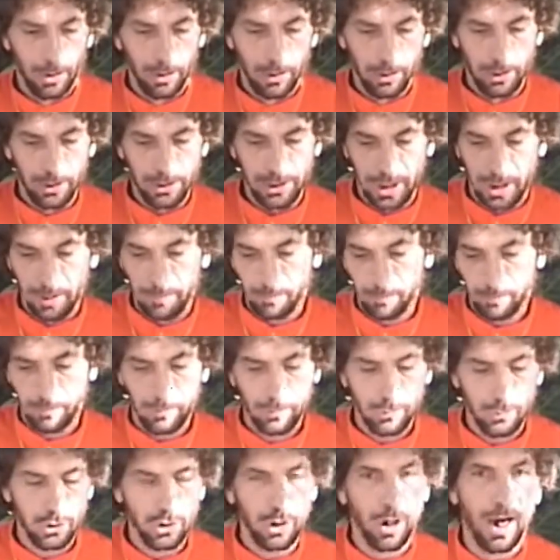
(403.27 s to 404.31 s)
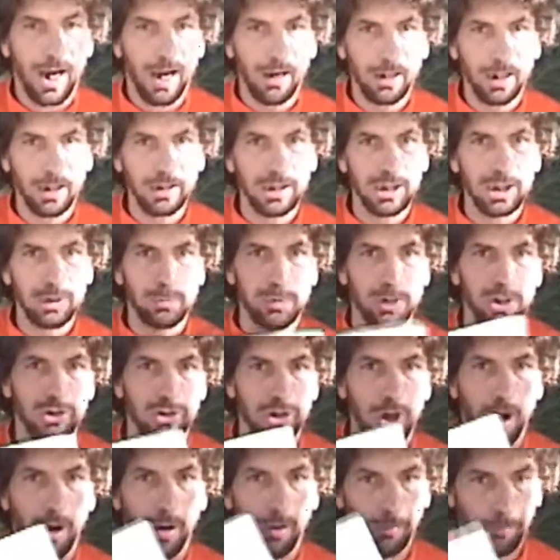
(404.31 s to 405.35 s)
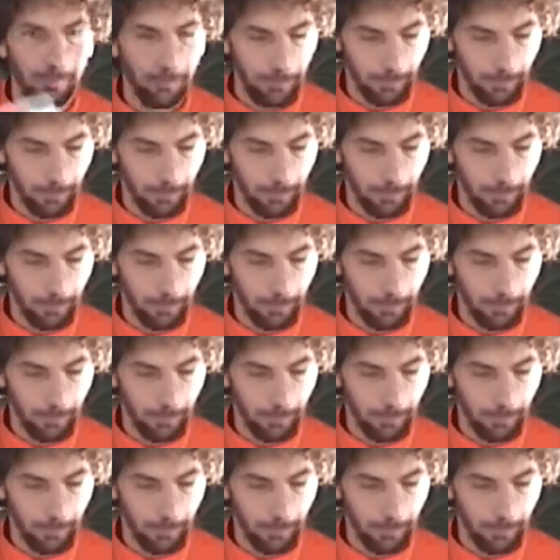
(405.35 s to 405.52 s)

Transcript: You see. So how can this be so?